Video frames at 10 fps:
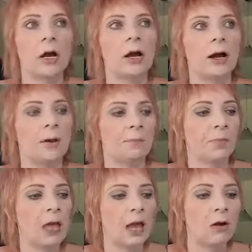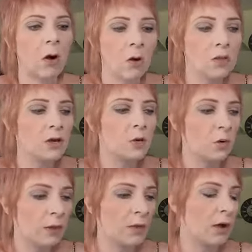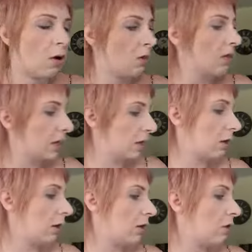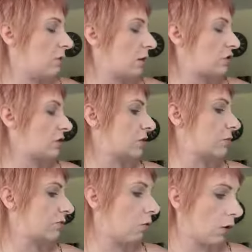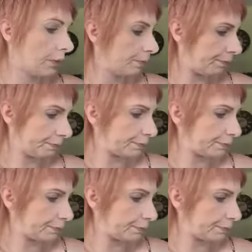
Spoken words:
And all the equipment, all the gear, and I know I've mentioned this before,